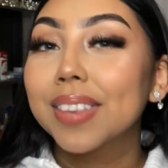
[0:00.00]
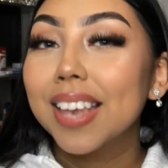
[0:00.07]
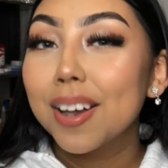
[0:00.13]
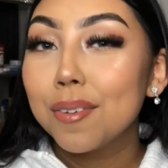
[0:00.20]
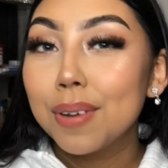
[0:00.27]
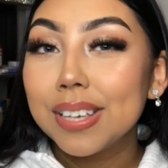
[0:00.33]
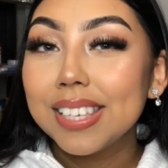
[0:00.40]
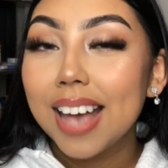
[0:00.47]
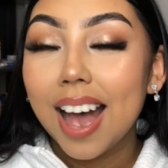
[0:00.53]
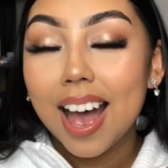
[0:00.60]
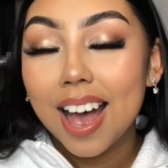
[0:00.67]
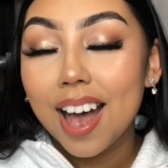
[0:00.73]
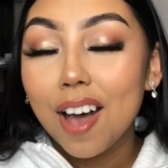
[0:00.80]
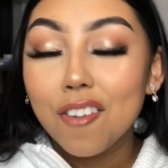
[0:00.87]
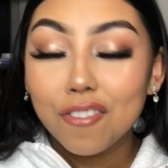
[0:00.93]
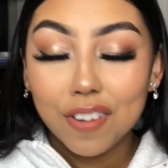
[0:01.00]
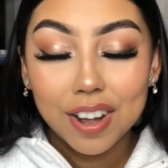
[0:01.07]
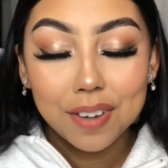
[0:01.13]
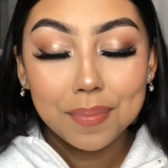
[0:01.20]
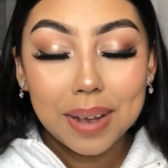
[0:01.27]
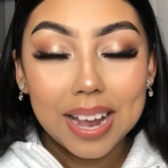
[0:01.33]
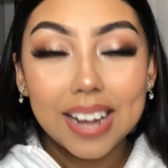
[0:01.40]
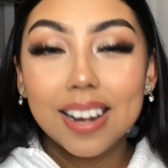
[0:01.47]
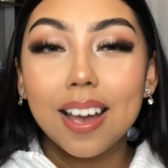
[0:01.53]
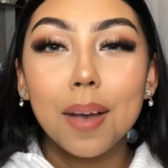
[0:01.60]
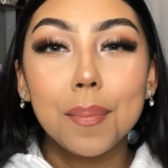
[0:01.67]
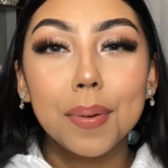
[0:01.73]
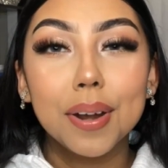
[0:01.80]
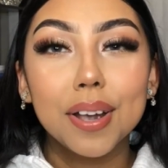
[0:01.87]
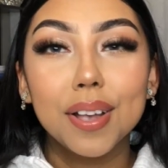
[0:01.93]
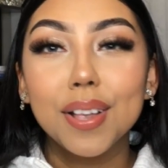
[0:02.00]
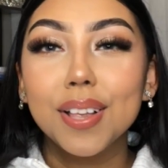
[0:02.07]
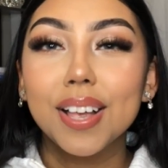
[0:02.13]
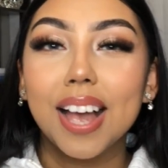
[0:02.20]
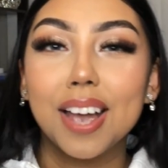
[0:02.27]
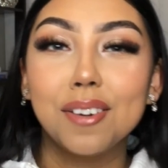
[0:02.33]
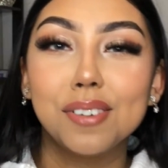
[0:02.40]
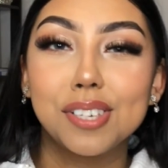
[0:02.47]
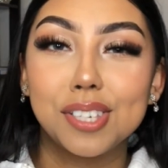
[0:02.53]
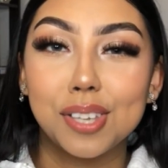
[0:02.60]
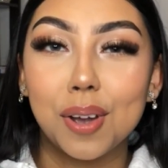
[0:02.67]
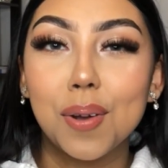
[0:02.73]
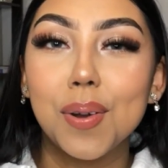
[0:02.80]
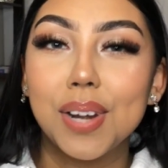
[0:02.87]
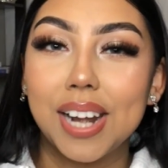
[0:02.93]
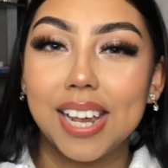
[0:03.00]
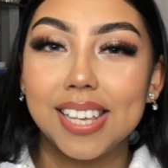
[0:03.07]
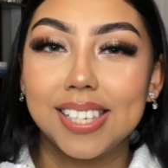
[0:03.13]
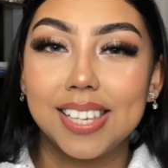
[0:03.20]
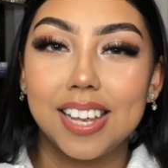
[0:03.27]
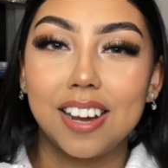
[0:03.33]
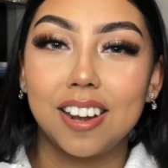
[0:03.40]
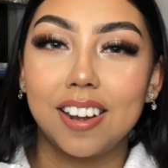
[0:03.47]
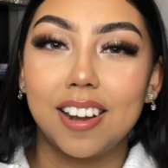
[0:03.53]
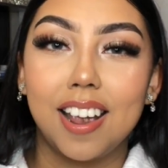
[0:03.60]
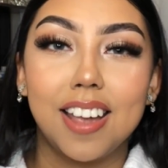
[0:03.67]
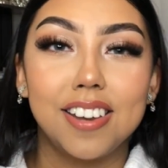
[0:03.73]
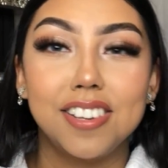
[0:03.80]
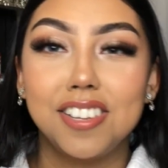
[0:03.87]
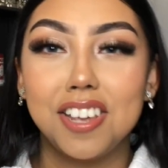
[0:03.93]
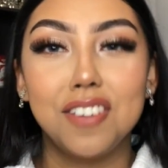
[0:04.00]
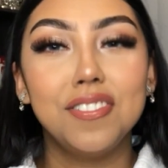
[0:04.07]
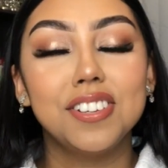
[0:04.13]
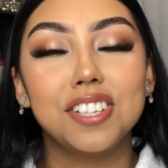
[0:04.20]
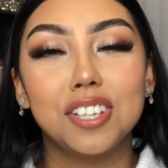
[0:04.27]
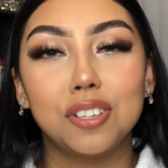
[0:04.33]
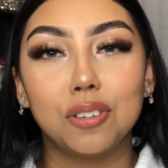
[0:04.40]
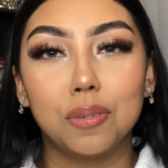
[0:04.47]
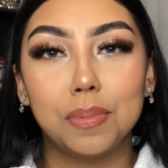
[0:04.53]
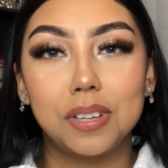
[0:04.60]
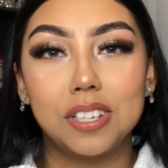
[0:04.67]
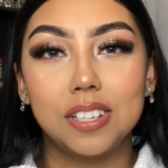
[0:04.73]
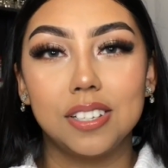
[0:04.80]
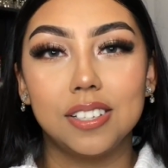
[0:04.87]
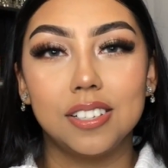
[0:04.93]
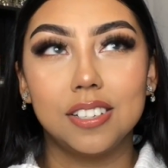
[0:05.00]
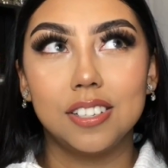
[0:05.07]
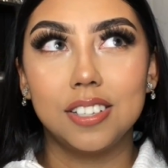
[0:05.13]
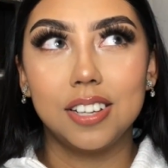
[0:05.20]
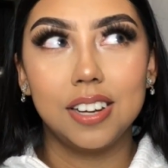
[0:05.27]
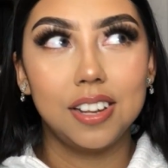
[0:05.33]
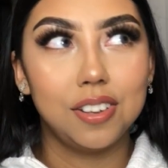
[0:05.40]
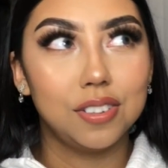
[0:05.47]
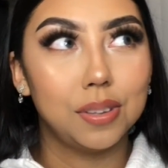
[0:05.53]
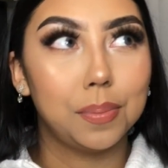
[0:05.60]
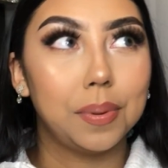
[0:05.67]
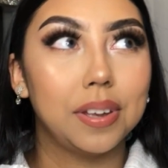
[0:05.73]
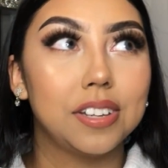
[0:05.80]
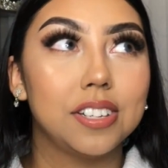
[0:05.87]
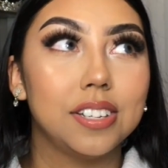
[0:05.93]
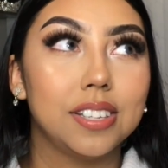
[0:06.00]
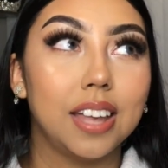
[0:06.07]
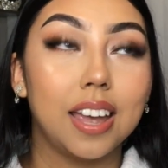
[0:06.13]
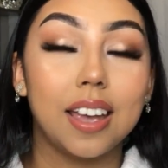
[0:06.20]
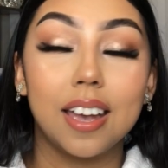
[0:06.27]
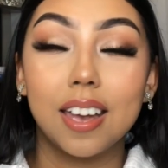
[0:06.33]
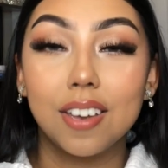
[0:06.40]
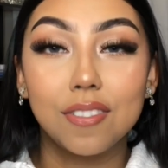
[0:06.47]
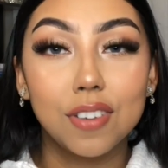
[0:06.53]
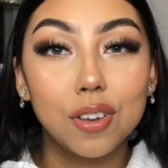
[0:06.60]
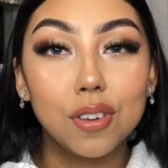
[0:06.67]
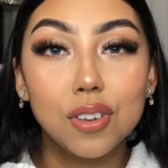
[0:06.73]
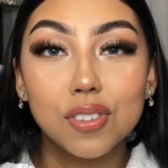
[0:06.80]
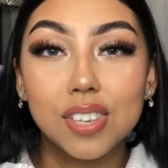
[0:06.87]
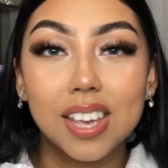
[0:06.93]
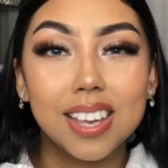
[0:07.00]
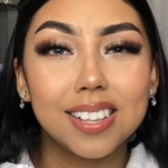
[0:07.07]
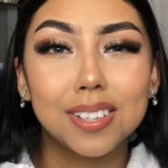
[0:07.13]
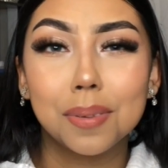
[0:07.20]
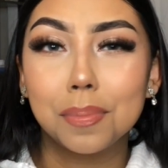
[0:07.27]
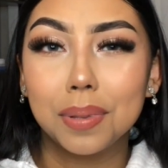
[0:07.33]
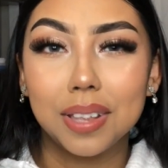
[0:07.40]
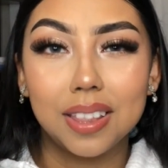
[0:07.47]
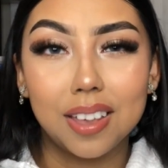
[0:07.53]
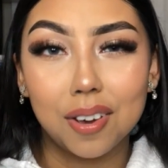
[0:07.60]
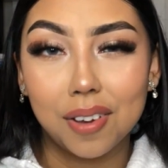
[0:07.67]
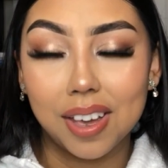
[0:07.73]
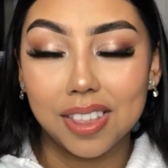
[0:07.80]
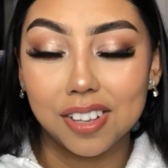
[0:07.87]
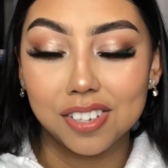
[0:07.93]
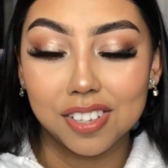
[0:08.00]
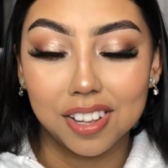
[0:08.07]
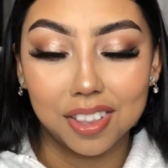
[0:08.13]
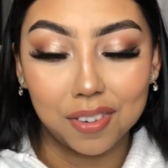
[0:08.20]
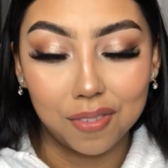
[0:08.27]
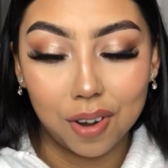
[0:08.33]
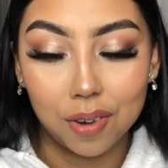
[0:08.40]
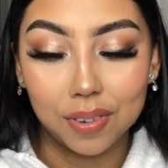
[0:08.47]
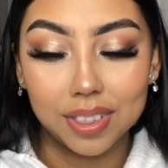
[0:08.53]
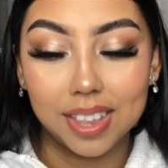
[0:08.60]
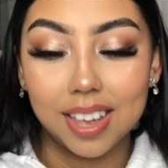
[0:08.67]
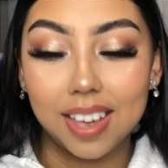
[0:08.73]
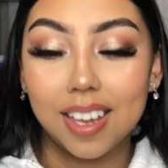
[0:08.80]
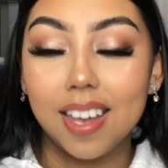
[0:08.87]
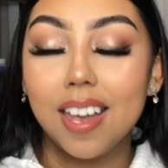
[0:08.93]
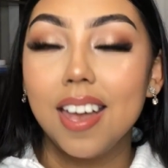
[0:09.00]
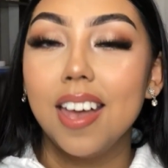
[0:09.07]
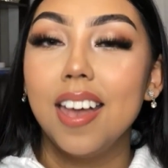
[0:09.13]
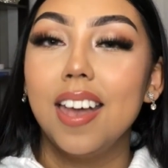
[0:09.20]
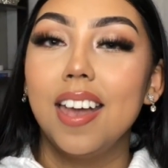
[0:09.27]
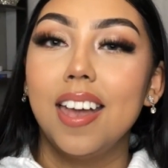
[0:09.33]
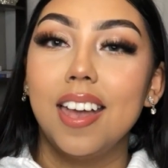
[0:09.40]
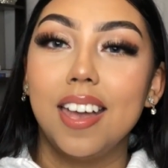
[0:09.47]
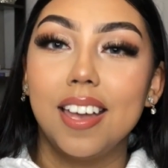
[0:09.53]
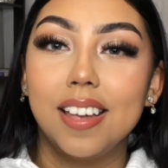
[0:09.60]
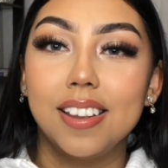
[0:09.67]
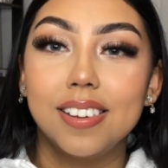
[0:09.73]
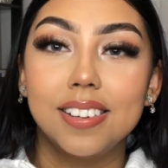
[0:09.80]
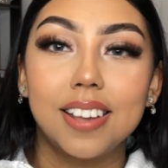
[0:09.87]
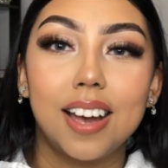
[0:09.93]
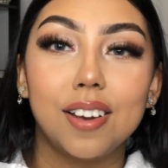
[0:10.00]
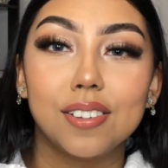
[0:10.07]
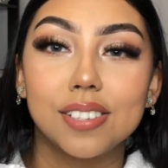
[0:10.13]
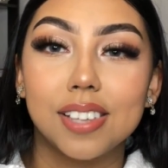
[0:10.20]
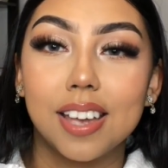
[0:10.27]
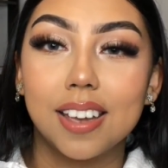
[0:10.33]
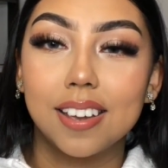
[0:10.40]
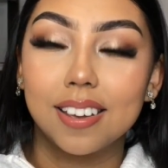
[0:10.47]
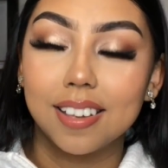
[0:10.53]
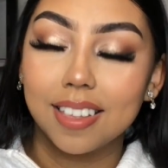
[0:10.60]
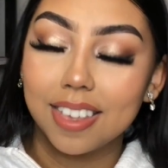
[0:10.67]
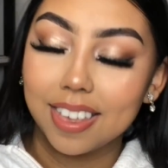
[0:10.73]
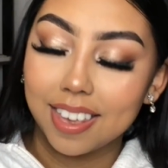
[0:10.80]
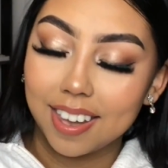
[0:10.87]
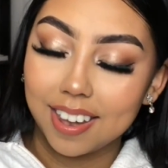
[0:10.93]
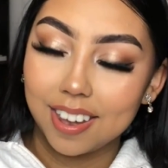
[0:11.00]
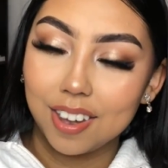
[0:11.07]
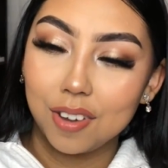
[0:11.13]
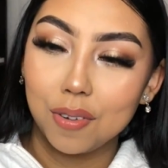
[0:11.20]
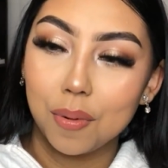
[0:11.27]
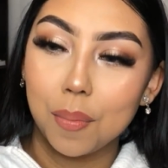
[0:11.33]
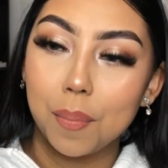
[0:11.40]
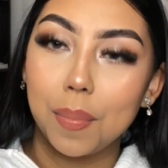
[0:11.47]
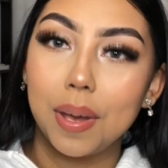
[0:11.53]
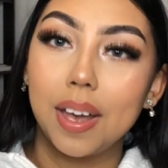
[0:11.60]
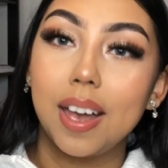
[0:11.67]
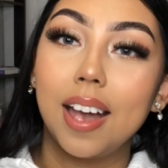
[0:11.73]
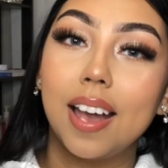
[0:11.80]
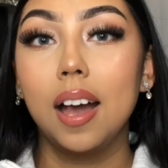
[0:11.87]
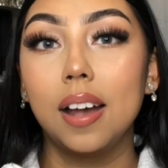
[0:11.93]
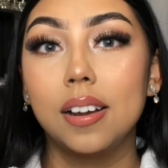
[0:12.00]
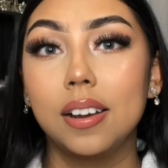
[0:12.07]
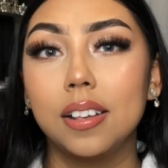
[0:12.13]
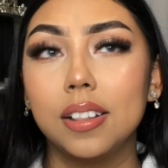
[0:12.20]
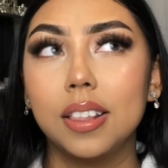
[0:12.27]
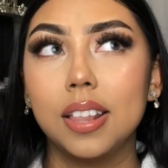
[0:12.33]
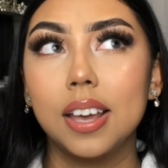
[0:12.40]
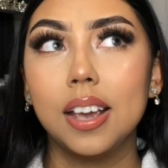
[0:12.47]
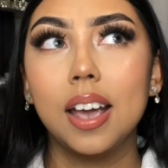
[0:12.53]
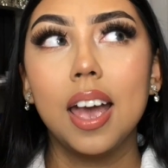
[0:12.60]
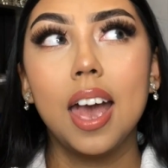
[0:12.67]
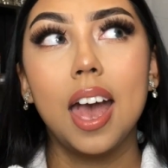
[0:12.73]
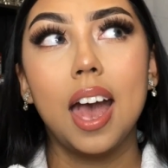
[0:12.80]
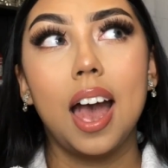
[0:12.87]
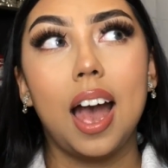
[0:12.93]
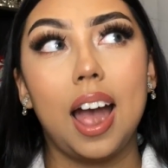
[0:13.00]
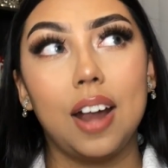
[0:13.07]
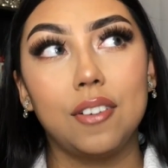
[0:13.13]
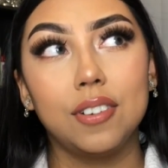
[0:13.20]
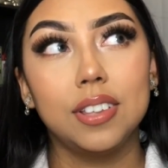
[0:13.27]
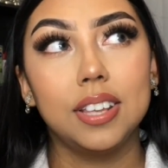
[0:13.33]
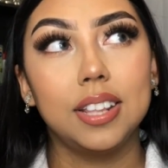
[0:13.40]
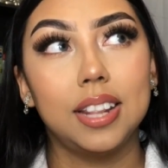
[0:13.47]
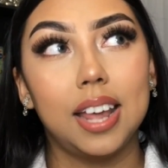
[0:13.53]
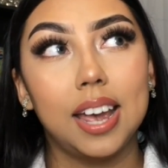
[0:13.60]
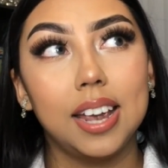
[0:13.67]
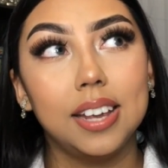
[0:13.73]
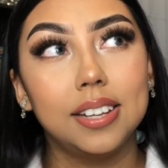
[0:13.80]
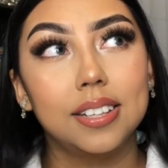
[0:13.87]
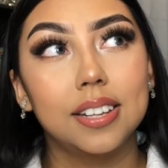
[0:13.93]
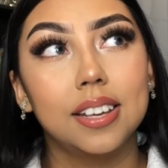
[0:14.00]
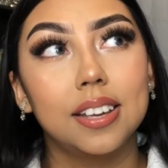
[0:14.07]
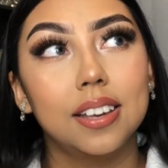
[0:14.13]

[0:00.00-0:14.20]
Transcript: was a friend of mine, Epidural. It was so nice seeing her, and even she told me she didn't use it, but she's like, if you use it, it's completely okay, there's nothing wrong with it. And I was like, thank you. But another thing I really liked,